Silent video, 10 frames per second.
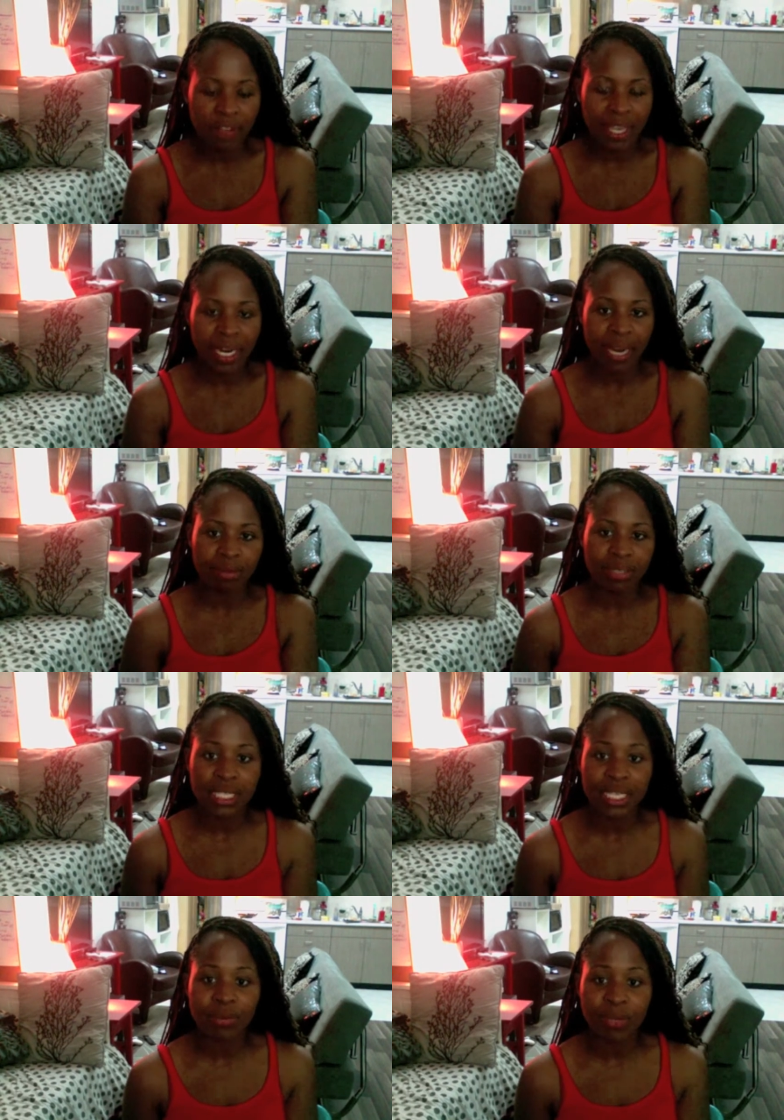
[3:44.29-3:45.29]
And I
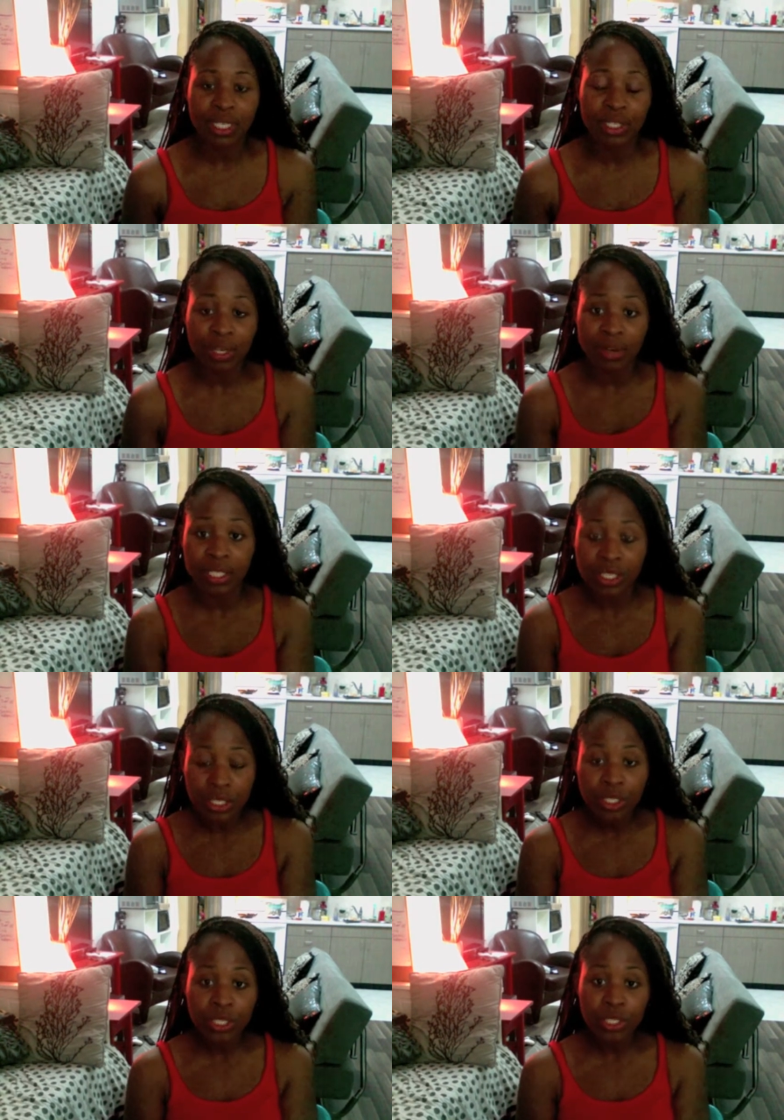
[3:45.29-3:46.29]
really would encourage
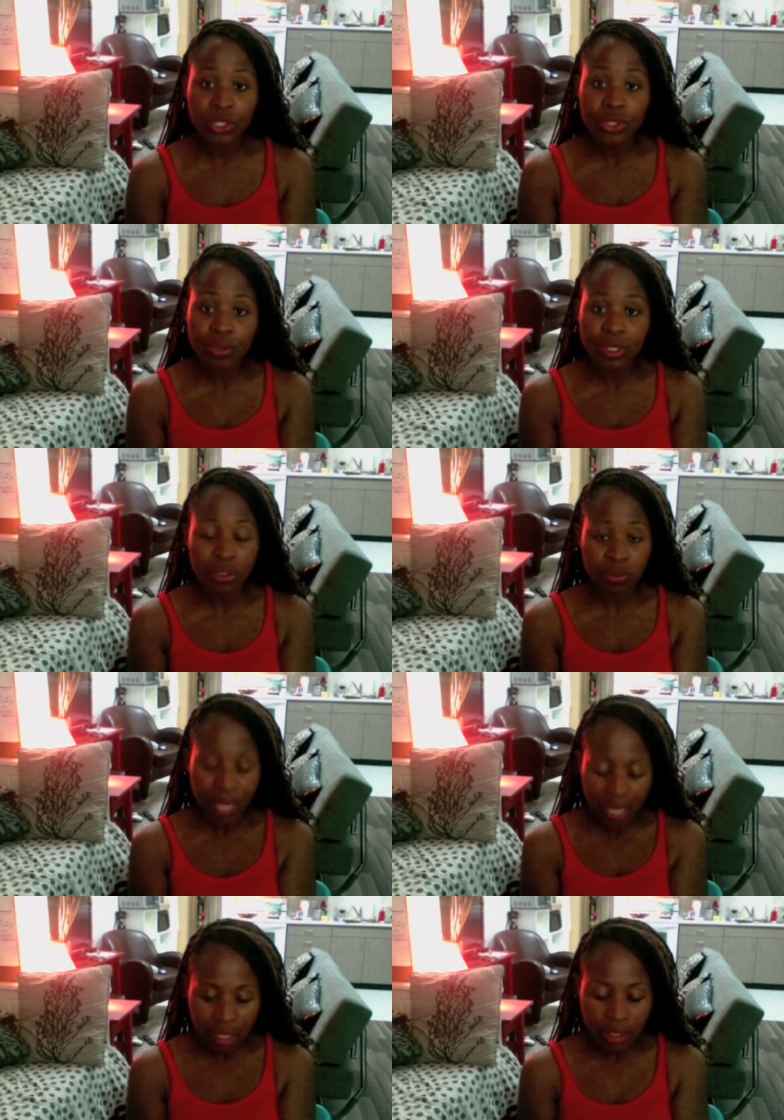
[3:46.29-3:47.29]
you as
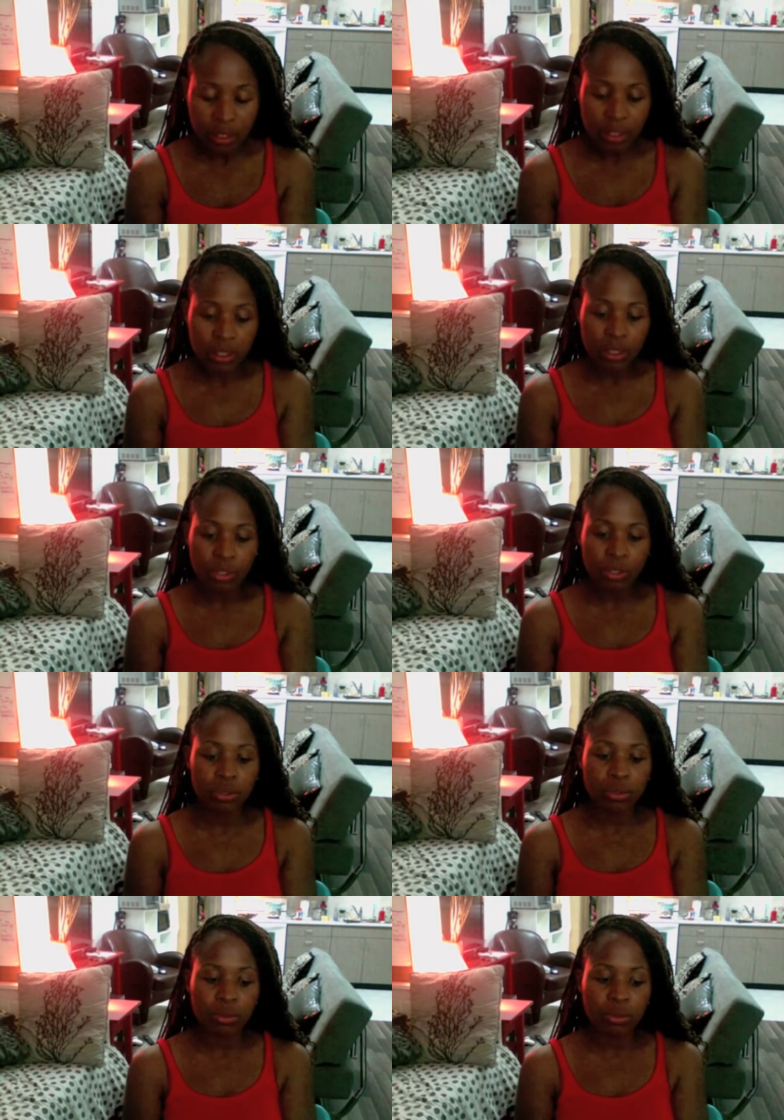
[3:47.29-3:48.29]
well
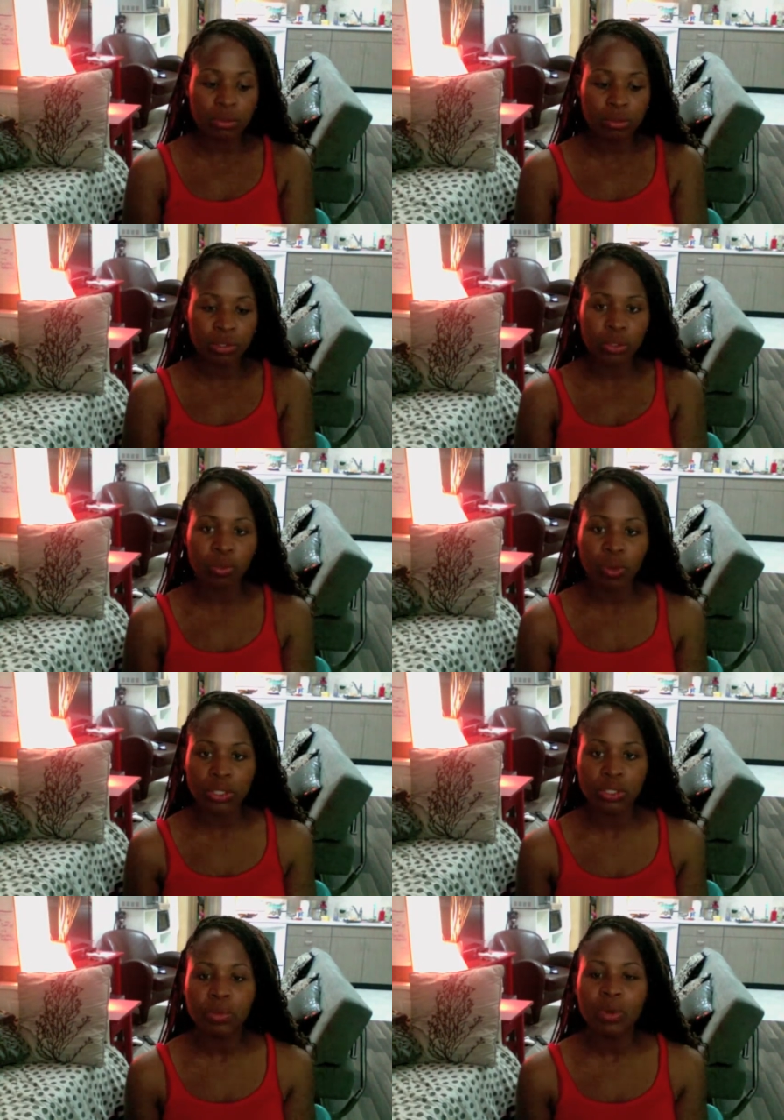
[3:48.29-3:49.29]
to to work
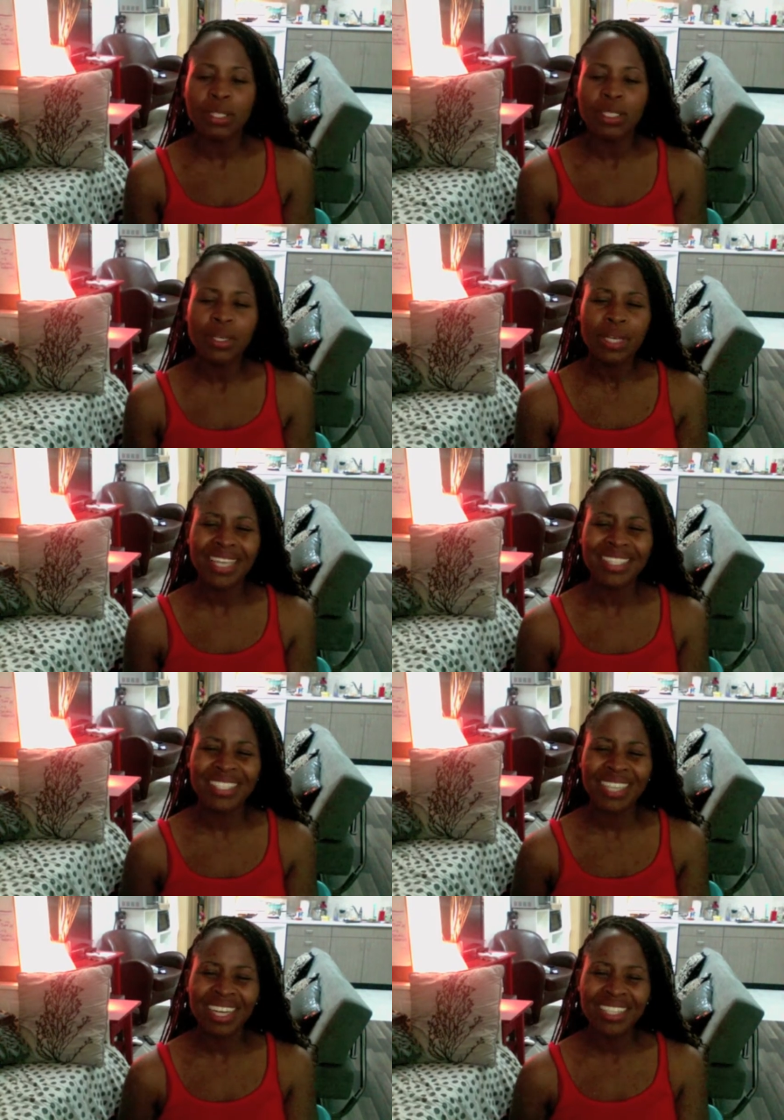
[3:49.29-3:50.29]
towards is
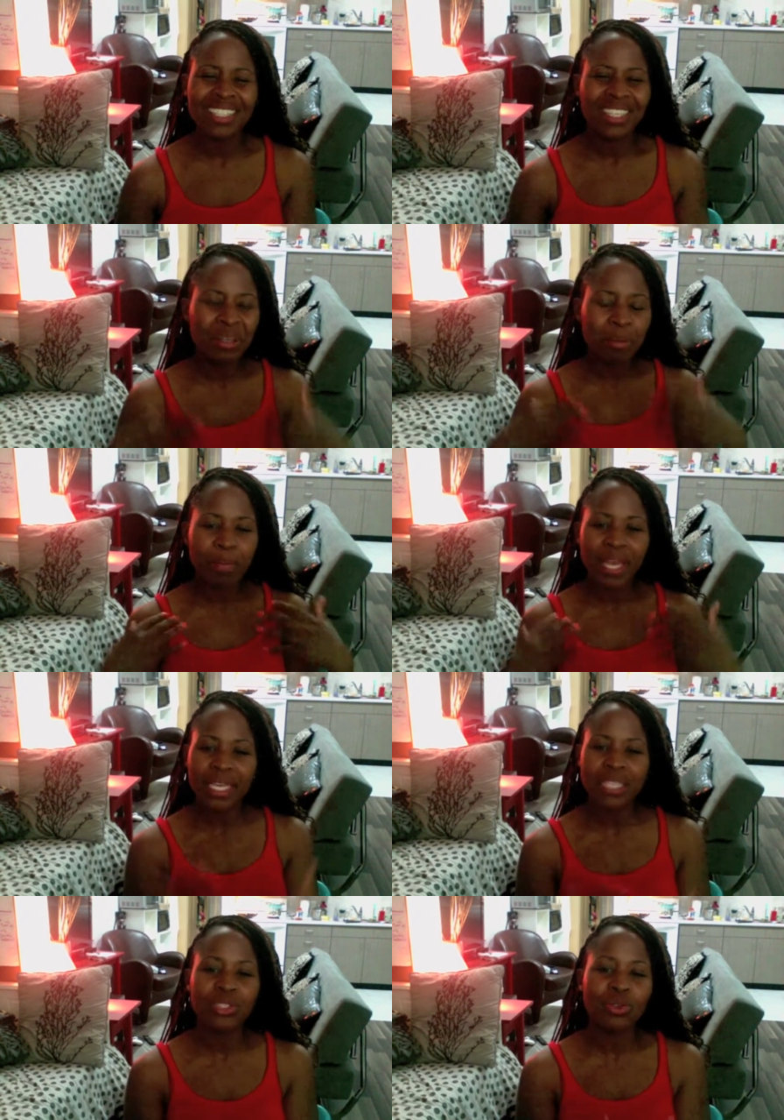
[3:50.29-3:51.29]
just
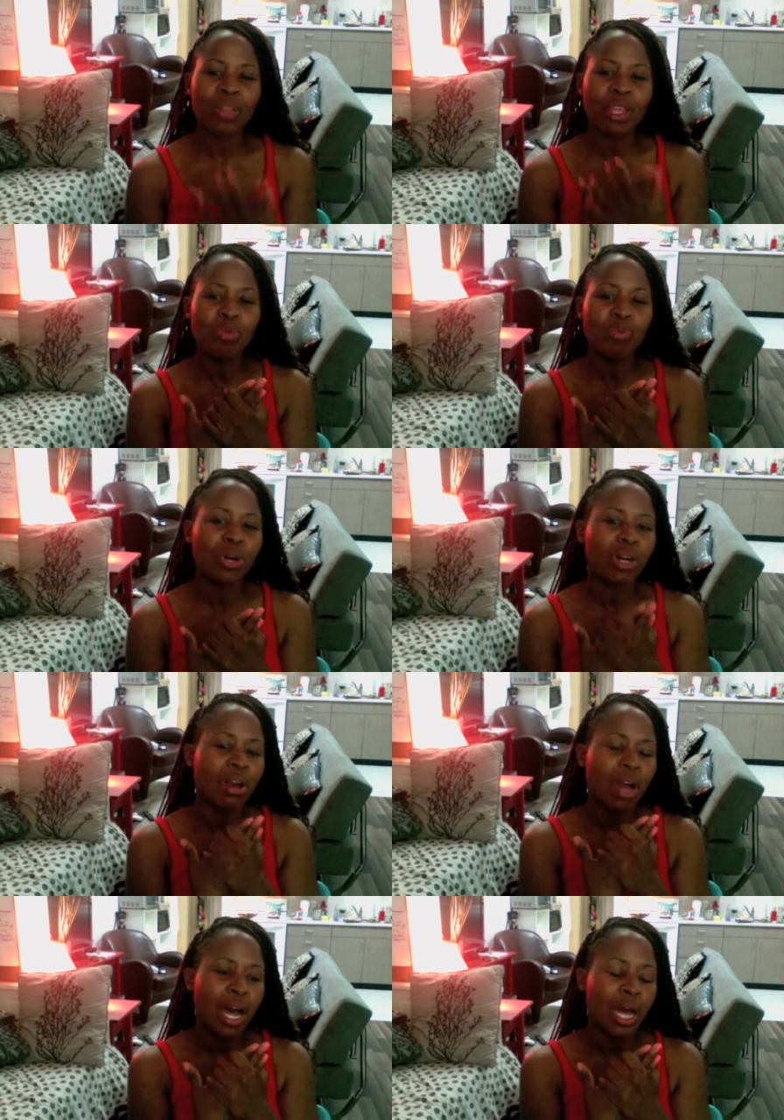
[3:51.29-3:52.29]
making sure that you put
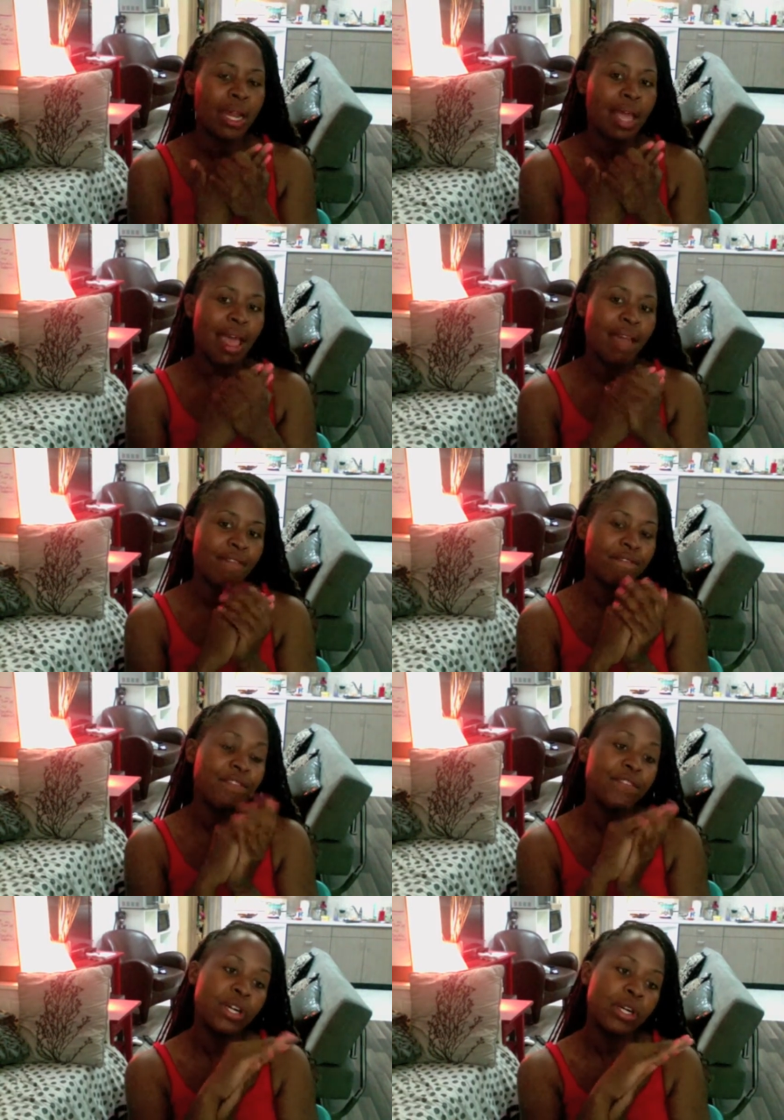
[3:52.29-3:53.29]
God
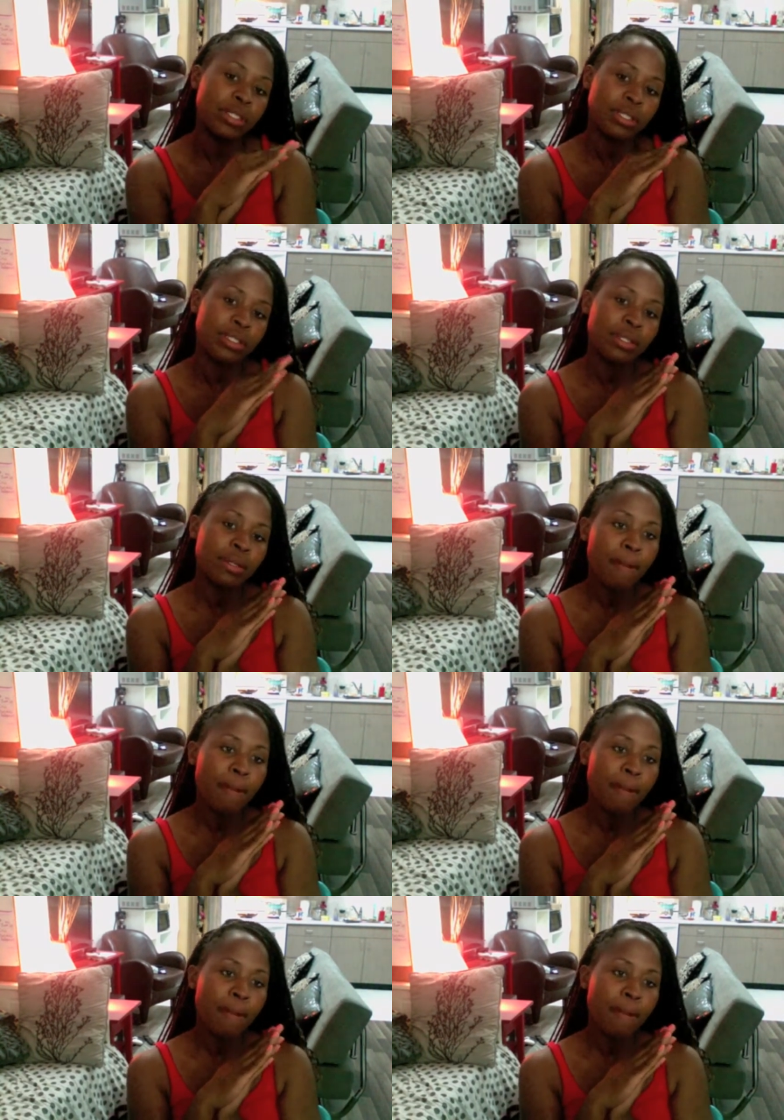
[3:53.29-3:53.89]
first,